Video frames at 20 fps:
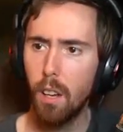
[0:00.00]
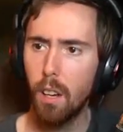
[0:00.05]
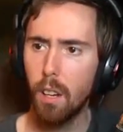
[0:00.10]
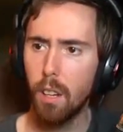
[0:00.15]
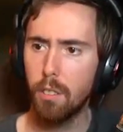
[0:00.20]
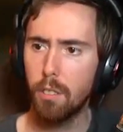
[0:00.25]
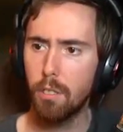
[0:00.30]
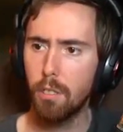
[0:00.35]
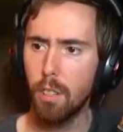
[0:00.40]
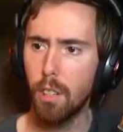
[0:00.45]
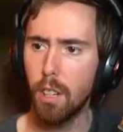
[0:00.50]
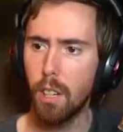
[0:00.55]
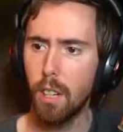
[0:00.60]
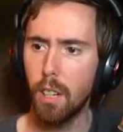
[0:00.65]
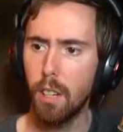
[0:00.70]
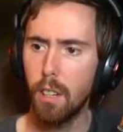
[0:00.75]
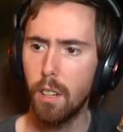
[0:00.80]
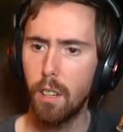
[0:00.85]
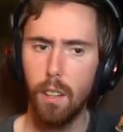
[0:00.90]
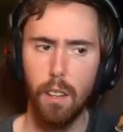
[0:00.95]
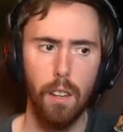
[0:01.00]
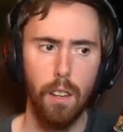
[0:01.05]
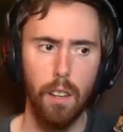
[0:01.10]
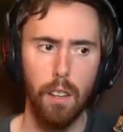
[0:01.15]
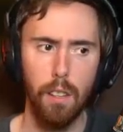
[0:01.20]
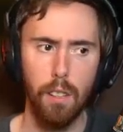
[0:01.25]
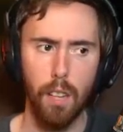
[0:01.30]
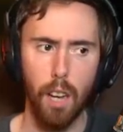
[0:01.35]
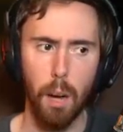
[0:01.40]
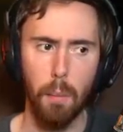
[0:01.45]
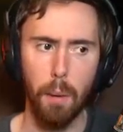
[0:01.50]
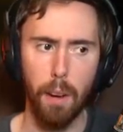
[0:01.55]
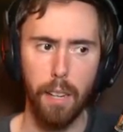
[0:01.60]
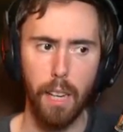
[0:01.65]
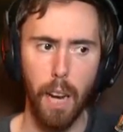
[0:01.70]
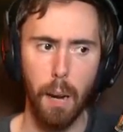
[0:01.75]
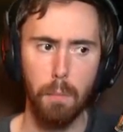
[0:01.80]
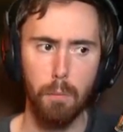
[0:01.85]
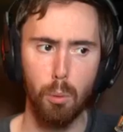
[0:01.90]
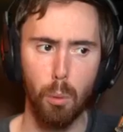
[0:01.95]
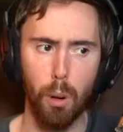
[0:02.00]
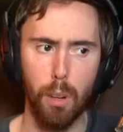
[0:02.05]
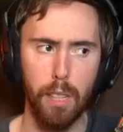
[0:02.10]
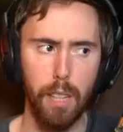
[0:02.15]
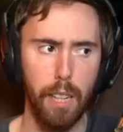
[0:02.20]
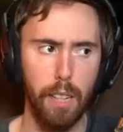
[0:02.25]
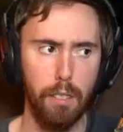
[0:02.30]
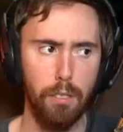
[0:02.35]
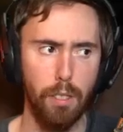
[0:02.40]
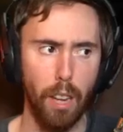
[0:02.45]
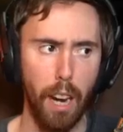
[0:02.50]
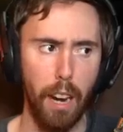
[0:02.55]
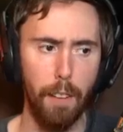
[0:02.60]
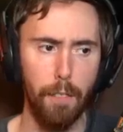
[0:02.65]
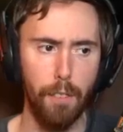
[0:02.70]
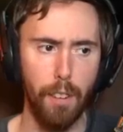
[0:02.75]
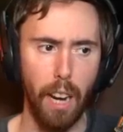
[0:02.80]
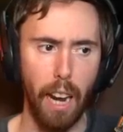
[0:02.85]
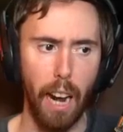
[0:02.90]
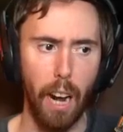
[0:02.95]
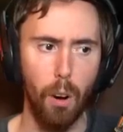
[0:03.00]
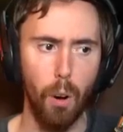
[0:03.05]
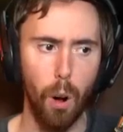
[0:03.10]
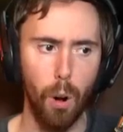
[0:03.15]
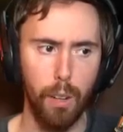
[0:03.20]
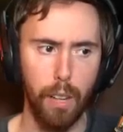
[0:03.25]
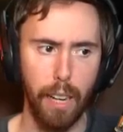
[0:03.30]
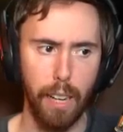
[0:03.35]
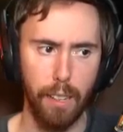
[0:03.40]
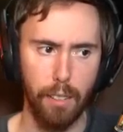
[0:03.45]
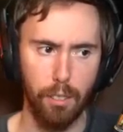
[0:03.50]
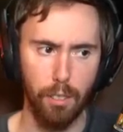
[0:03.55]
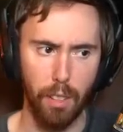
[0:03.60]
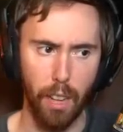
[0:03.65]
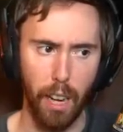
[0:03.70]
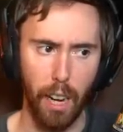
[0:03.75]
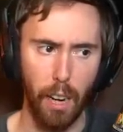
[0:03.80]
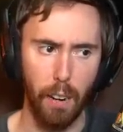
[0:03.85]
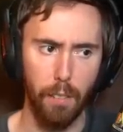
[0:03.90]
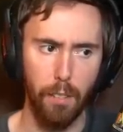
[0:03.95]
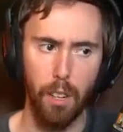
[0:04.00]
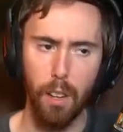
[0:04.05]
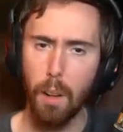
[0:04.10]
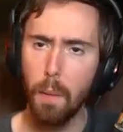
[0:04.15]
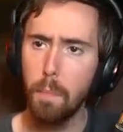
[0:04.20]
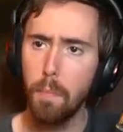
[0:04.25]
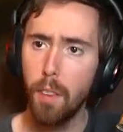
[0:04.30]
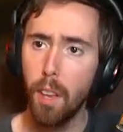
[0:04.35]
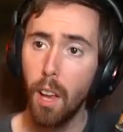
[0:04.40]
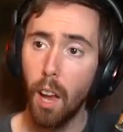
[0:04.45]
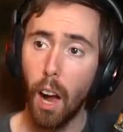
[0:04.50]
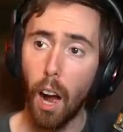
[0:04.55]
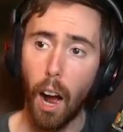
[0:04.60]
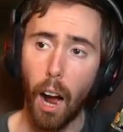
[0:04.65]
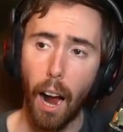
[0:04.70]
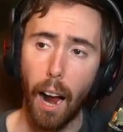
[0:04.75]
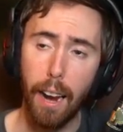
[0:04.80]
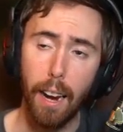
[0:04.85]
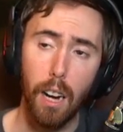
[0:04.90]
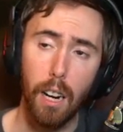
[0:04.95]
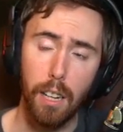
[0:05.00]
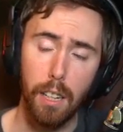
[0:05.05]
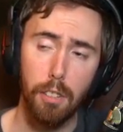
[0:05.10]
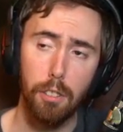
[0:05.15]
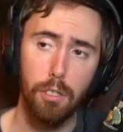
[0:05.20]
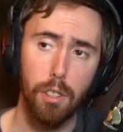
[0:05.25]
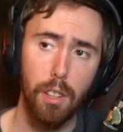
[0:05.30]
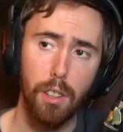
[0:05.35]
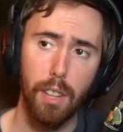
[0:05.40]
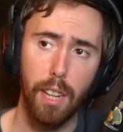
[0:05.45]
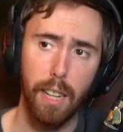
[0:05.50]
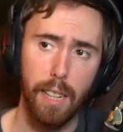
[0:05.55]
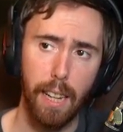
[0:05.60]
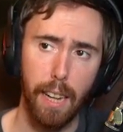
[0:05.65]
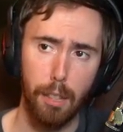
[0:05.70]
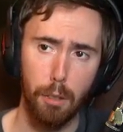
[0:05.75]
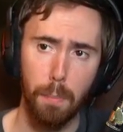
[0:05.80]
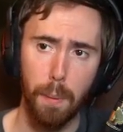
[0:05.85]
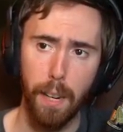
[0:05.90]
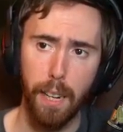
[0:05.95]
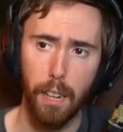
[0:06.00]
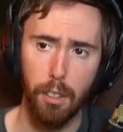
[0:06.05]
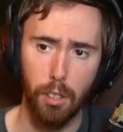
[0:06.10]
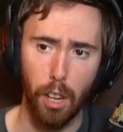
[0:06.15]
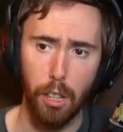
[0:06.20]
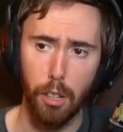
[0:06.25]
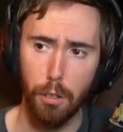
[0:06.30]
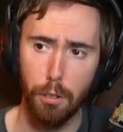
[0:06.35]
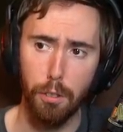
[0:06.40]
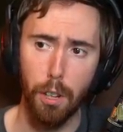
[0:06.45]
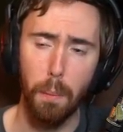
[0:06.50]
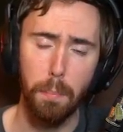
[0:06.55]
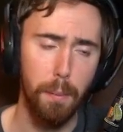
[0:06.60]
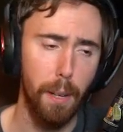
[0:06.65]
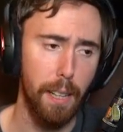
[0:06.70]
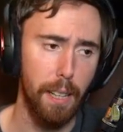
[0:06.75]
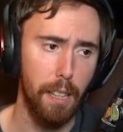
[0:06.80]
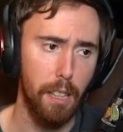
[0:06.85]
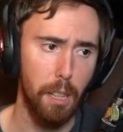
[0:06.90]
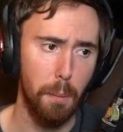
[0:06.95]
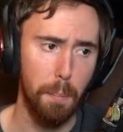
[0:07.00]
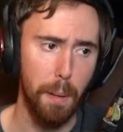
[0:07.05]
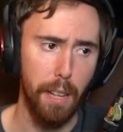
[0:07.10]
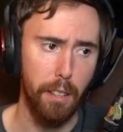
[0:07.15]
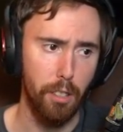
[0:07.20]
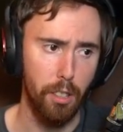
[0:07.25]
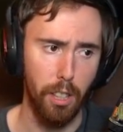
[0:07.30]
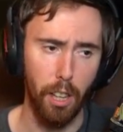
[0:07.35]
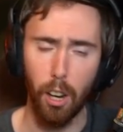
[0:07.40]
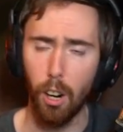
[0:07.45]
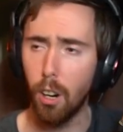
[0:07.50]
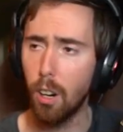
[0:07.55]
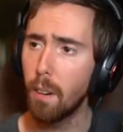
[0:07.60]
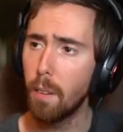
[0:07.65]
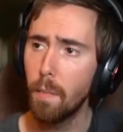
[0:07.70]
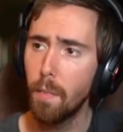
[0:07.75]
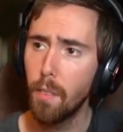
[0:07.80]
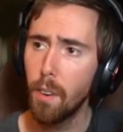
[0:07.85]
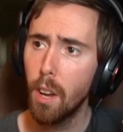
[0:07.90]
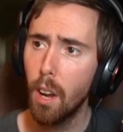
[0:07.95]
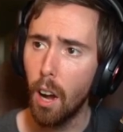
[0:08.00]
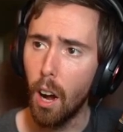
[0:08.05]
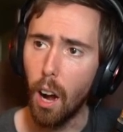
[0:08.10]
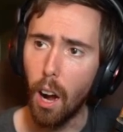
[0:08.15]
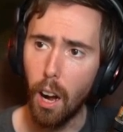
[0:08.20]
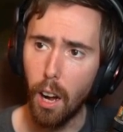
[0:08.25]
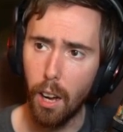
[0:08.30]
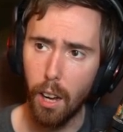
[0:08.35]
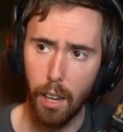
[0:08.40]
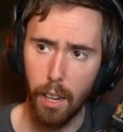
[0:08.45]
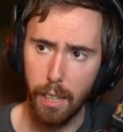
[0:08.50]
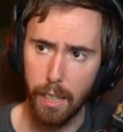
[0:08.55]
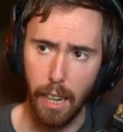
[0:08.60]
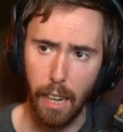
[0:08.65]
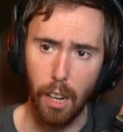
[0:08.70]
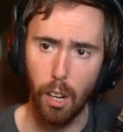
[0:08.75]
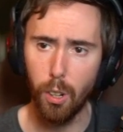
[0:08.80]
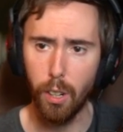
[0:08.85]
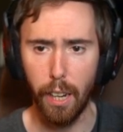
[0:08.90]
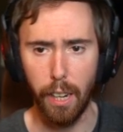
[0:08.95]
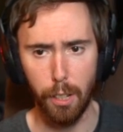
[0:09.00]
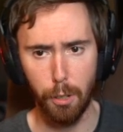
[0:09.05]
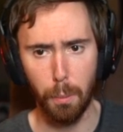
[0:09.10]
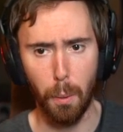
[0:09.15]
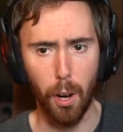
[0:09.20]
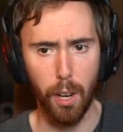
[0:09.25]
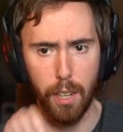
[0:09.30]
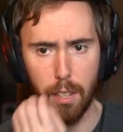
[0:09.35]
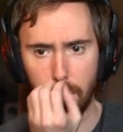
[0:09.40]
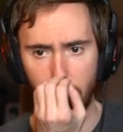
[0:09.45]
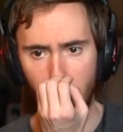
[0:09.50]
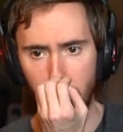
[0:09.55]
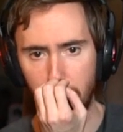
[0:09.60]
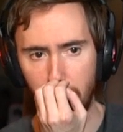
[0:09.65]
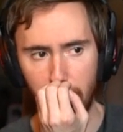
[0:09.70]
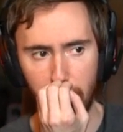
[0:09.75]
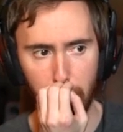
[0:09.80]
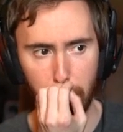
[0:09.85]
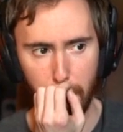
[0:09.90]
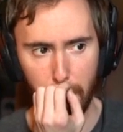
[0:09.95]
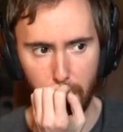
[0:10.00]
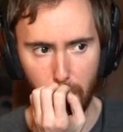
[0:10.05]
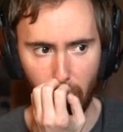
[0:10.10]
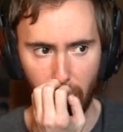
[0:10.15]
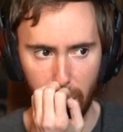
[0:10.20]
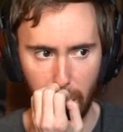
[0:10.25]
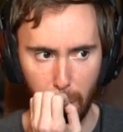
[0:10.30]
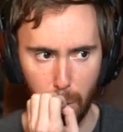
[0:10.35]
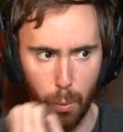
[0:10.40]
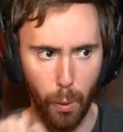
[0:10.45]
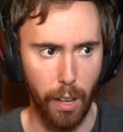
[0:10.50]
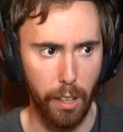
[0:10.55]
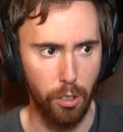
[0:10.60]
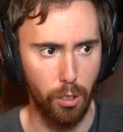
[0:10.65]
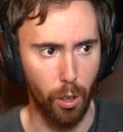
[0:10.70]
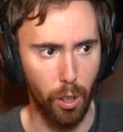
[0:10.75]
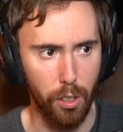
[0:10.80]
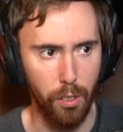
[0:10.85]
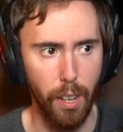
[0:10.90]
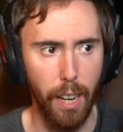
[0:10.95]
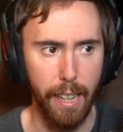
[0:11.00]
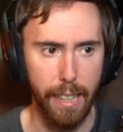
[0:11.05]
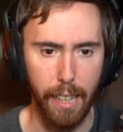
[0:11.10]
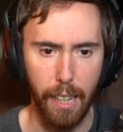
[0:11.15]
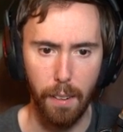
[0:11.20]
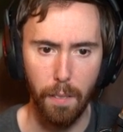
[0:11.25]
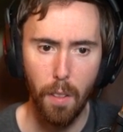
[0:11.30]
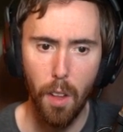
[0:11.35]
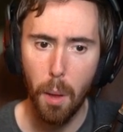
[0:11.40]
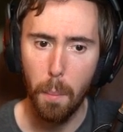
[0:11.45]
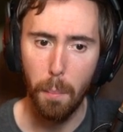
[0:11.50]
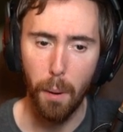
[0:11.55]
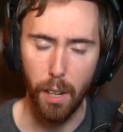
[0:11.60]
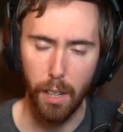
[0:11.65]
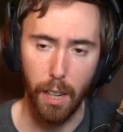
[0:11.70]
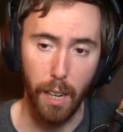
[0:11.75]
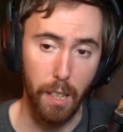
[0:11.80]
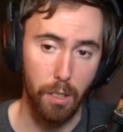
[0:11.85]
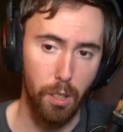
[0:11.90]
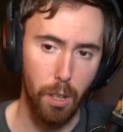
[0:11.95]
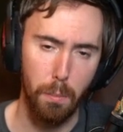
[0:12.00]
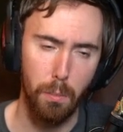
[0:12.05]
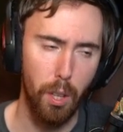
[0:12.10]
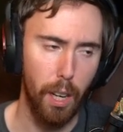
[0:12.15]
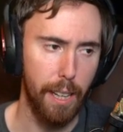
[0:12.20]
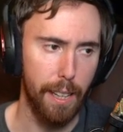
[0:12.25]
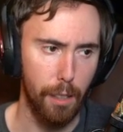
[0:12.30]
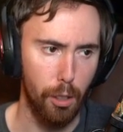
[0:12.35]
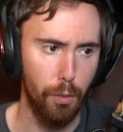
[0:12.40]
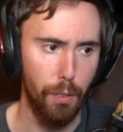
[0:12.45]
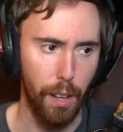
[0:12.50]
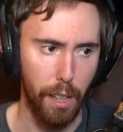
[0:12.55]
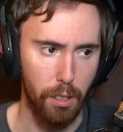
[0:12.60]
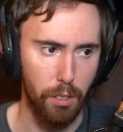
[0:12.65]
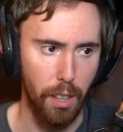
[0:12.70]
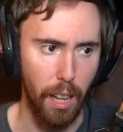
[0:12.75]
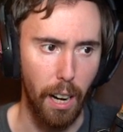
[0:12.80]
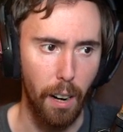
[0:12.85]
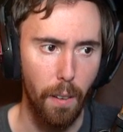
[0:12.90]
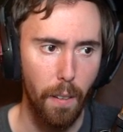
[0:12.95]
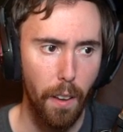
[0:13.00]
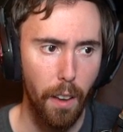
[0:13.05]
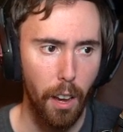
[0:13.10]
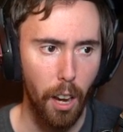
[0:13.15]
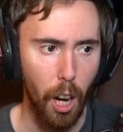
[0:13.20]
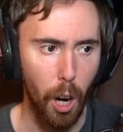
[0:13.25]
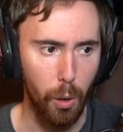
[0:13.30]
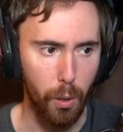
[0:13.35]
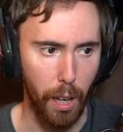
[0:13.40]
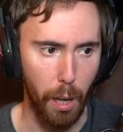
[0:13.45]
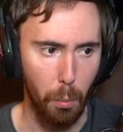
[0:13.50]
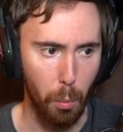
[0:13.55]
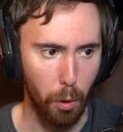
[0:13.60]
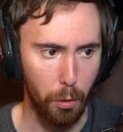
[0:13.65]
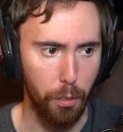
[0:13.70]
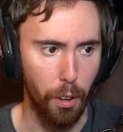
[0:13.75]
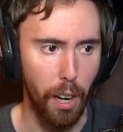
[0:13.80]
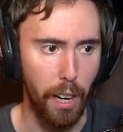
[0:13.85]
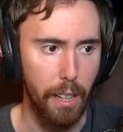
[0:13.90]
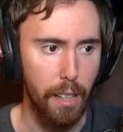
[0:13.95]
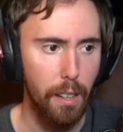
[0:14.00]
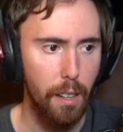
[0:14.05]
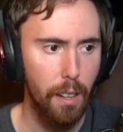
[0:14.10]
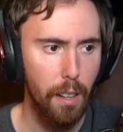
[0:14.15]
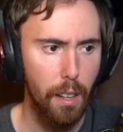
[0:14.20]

Let's see. Yeah, my game's working. Saved now. Okay, it's saved. I honestly think that's because I just updated the PTR. Yeah, okay, it's probably because I updated the PTR. That's why it started lagging. But it seems like it's fixed now. Okay, we're fine.